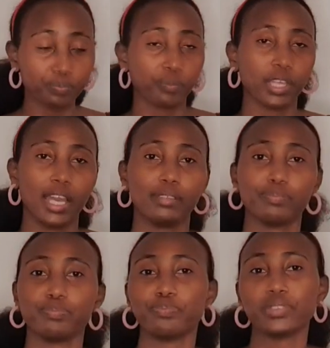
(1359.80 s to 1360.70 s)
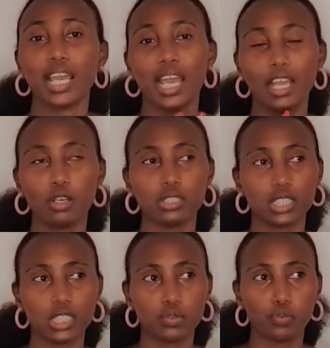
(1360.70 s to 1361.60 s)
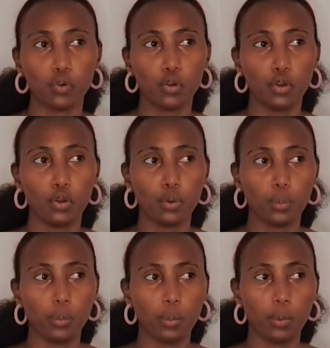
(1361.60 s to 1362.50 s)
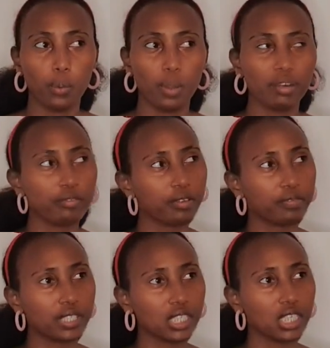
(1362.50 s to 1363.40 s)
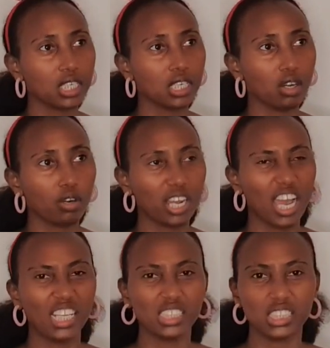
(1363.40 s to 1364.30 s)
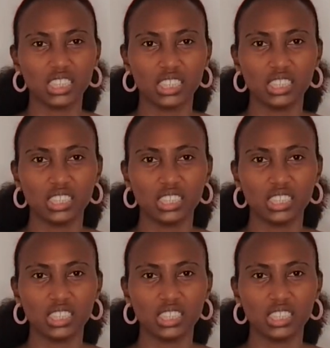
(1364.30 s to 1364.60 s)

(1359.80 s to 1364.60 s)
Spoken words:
Yeah, I got this for 150 or 100.